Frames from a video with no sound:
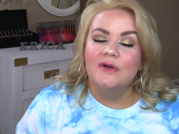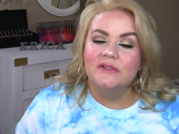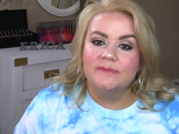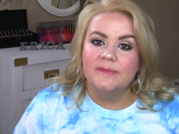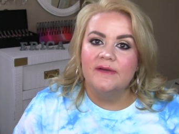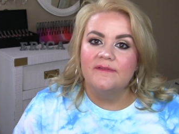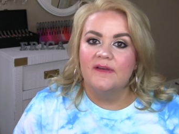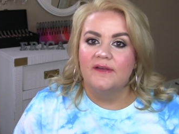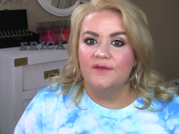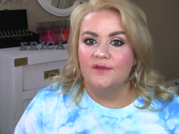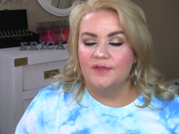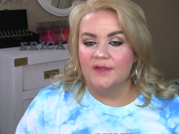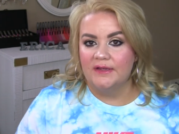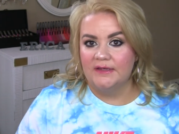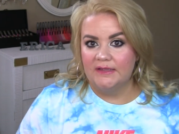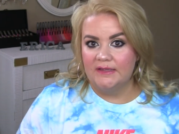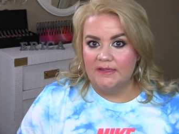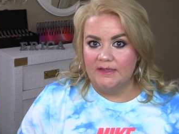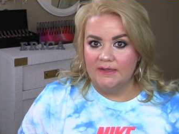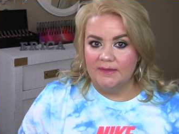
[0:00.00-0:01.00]
What's my favorite
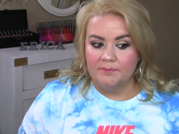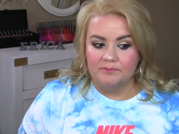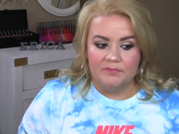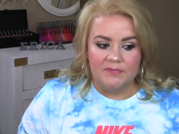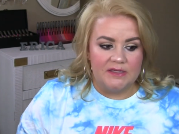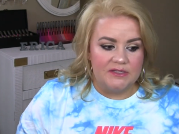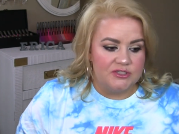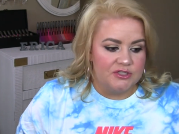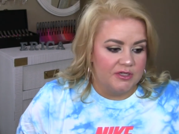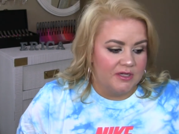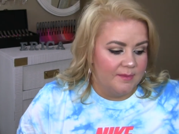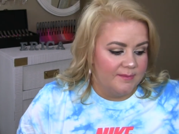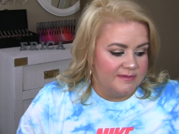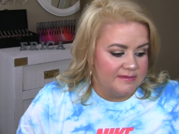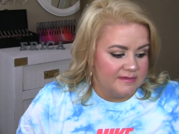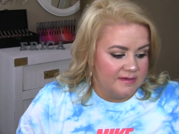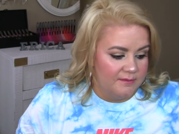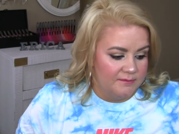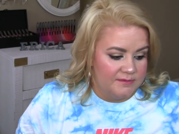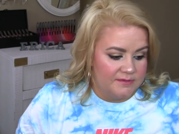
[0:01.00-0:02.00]
thing to get? This should come
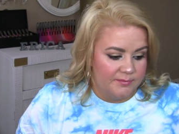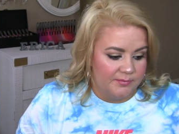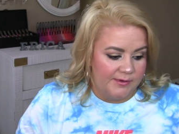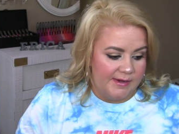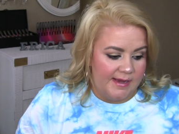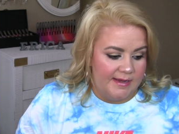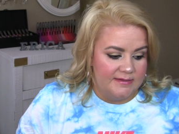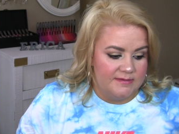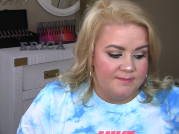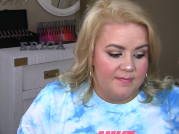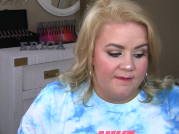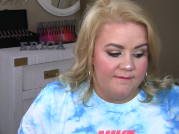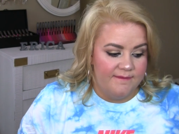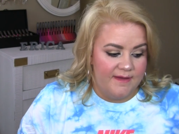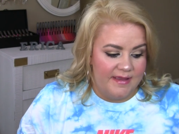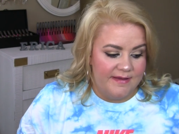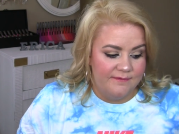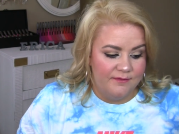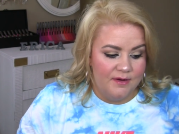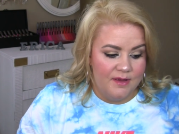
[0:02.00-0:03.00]
as no surprise. My
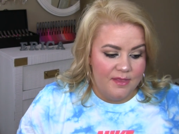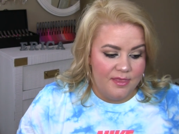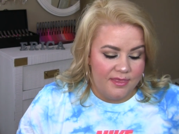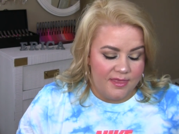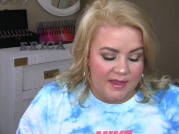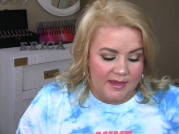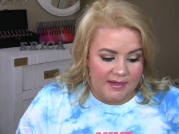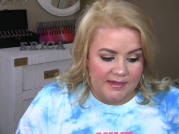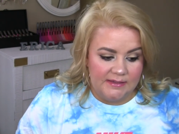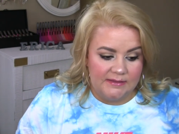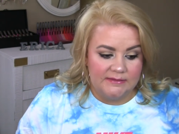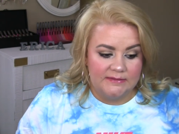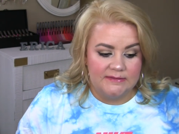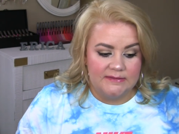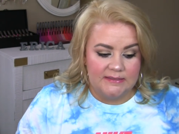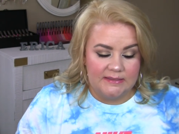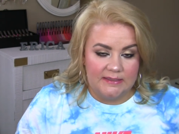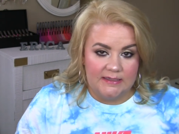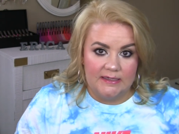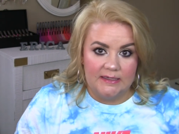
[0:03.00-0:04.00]
favorite thing
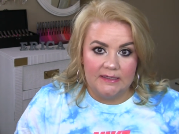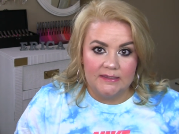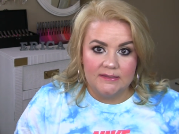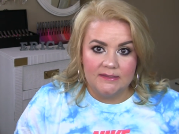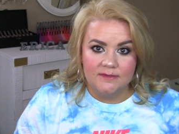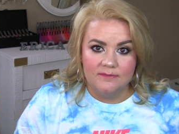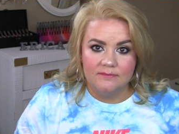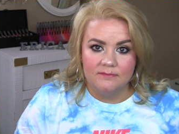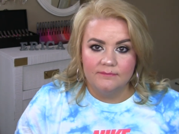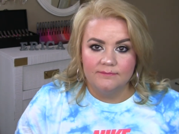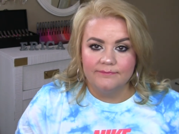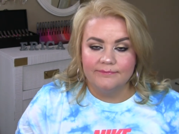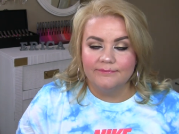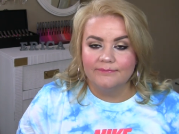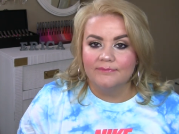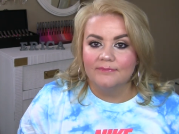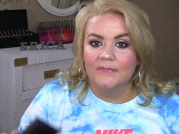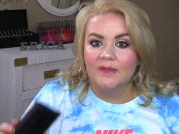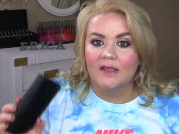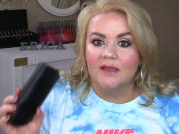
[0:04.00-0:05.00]
to get.
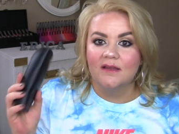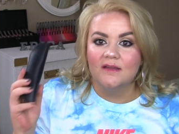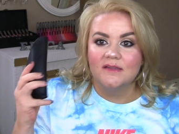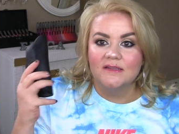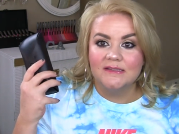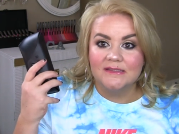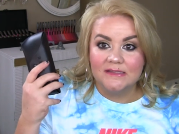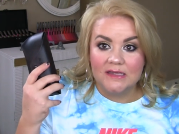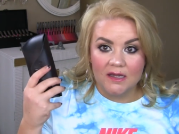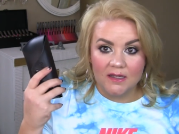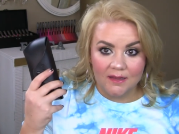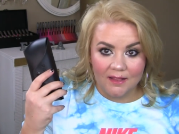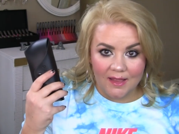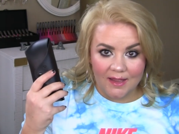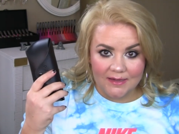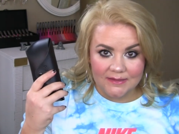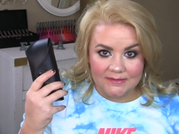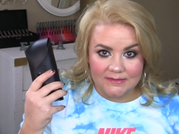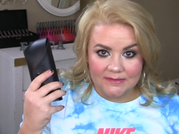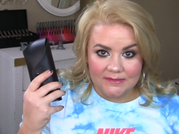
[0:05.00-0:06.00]

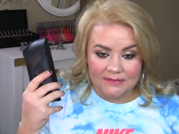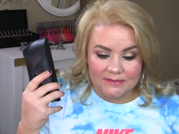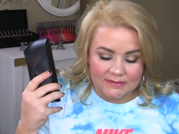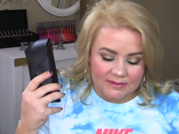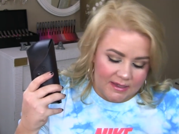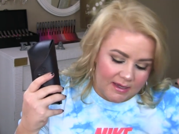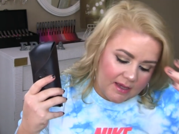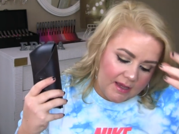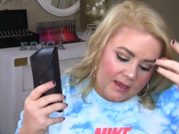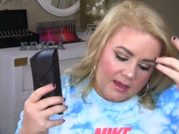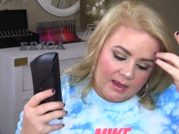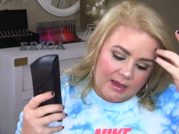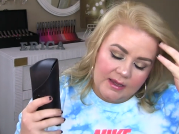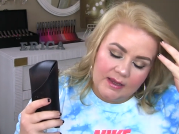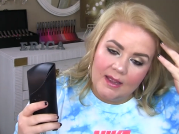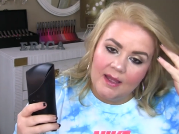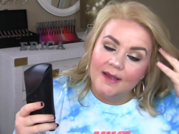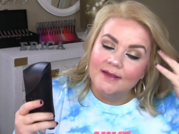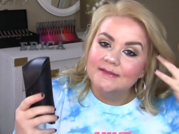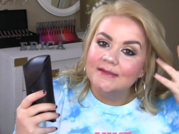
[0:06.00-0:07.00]
Sunglasses. And
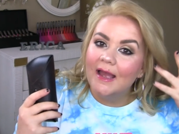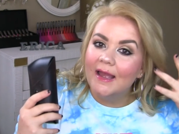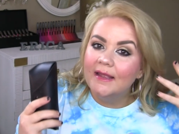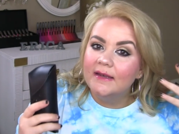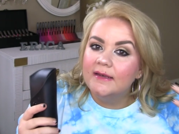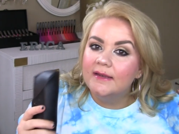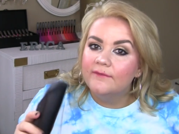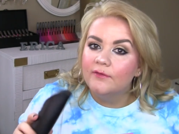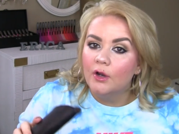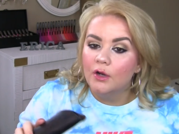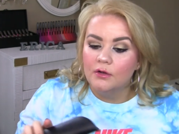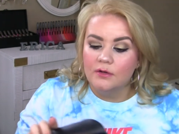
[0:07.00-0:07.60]
guys, I had never